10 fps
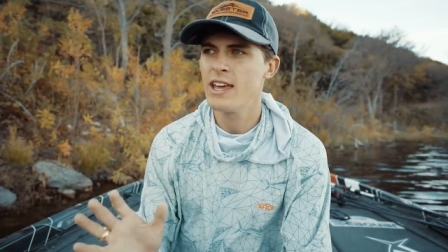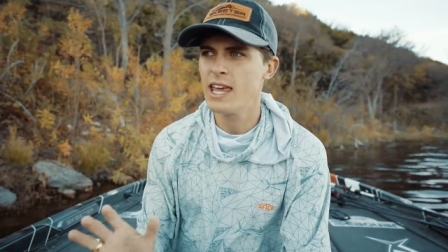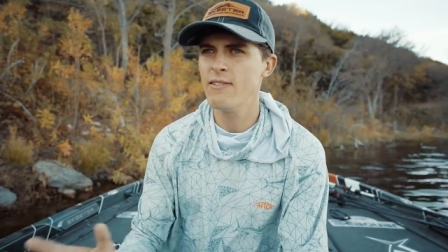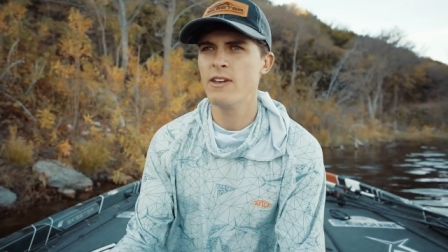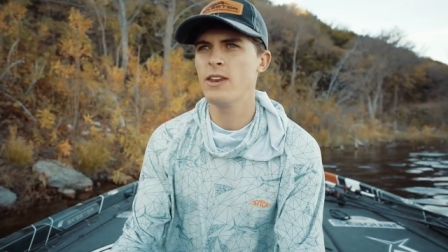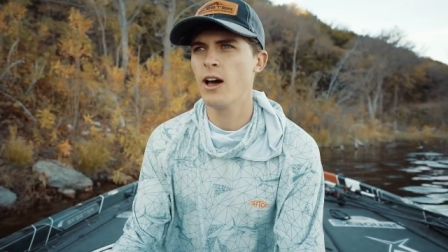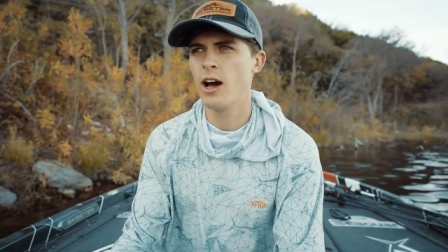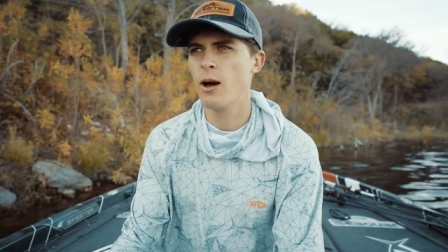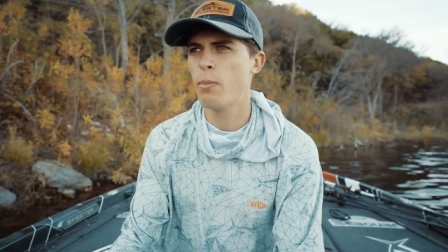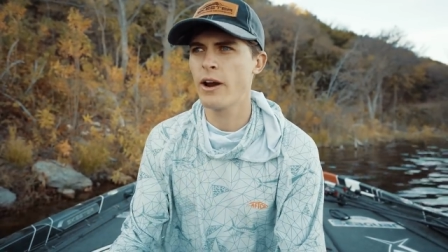even
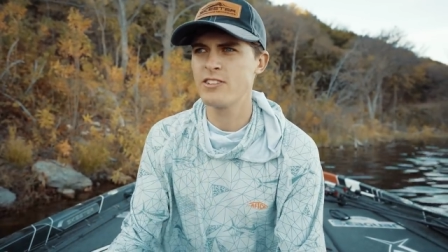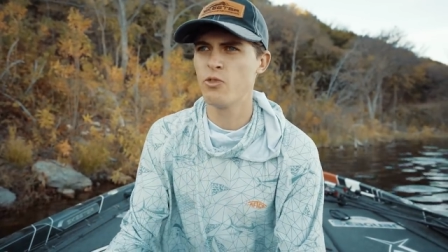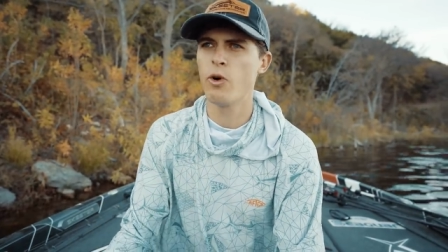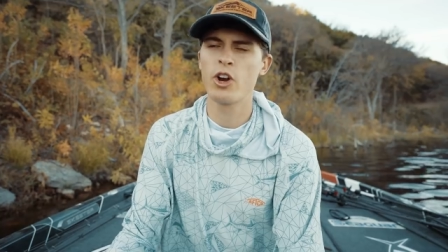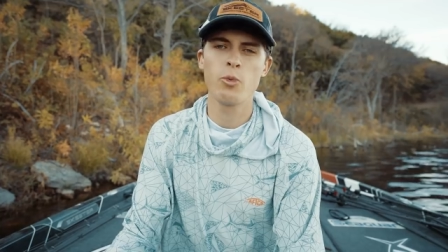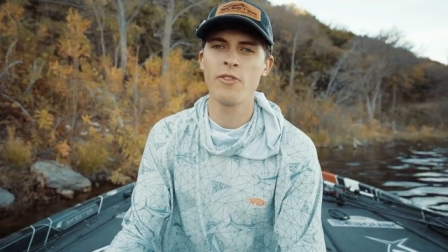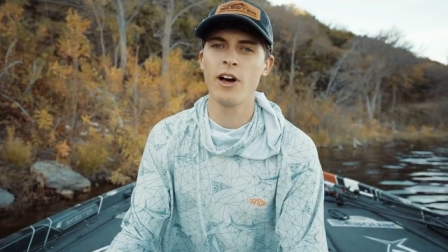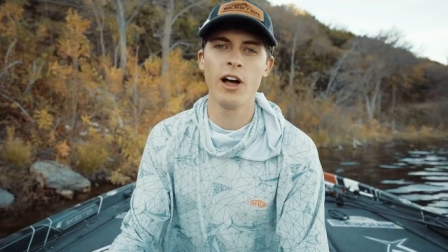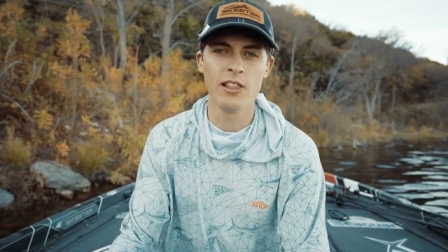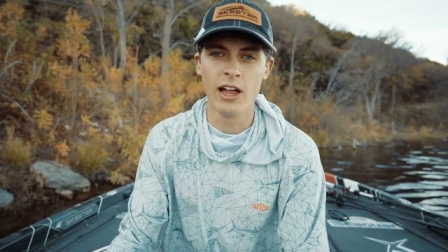uh, bodies of water with
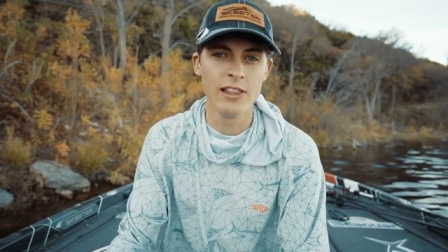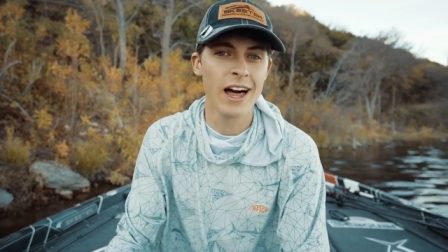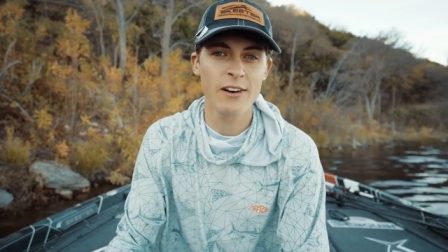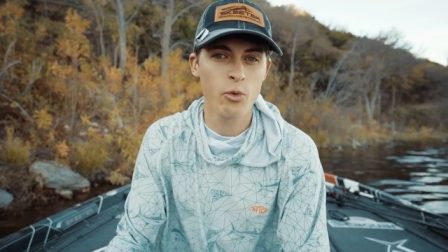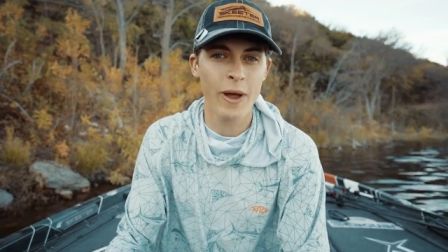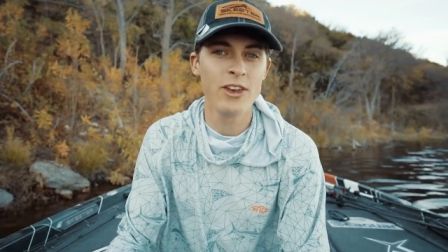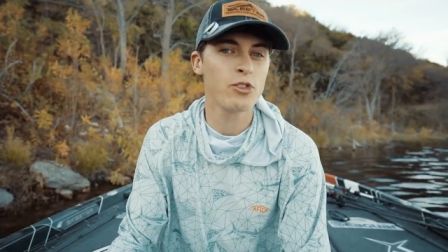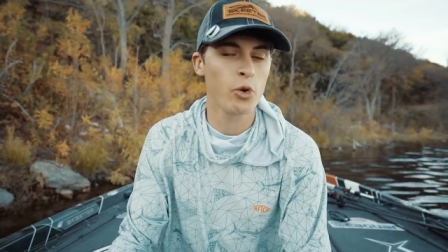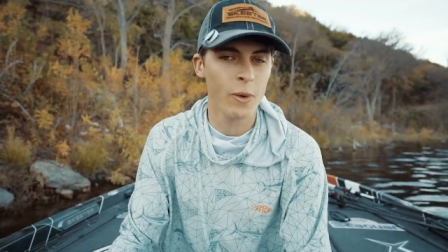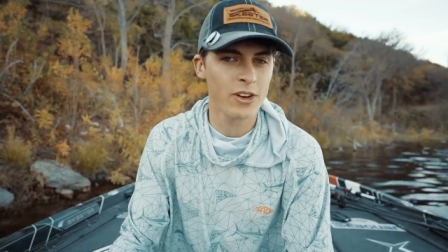a, a lot of
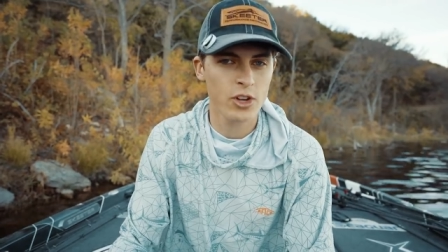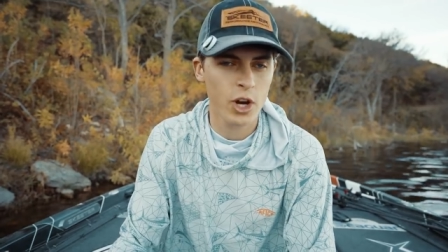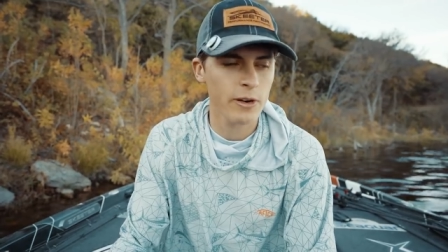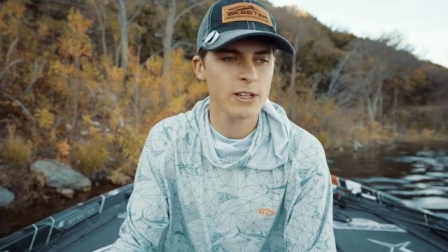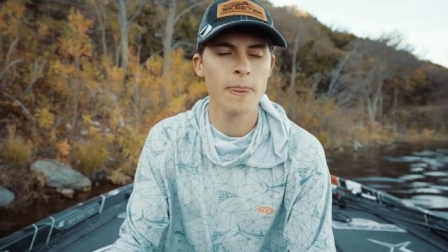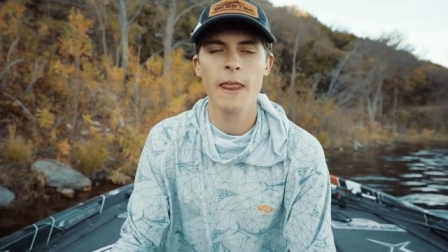wind or wind current,